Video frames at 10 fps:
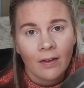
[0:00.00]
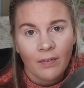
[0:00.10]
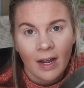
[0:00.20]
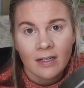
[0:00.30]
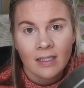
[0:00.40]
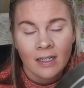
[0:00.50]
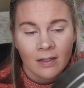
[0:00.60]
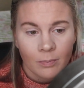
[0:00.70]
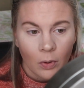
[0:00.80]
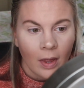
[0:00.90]
if I
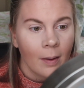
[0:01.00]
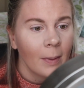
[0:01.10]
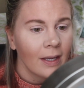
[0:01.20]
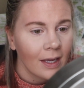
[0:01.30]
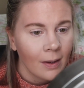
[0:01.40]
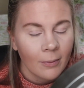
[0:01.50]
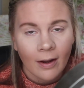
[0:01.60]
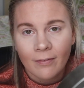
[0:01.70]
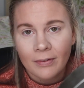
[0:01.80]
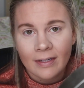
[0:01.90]
didn't pull out my
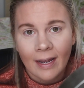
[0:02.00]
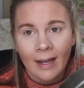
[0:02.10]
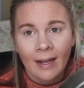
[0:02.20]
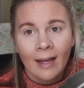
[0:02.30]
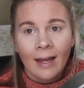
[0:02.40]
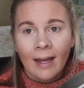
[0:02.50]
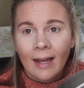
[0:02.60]
camera every day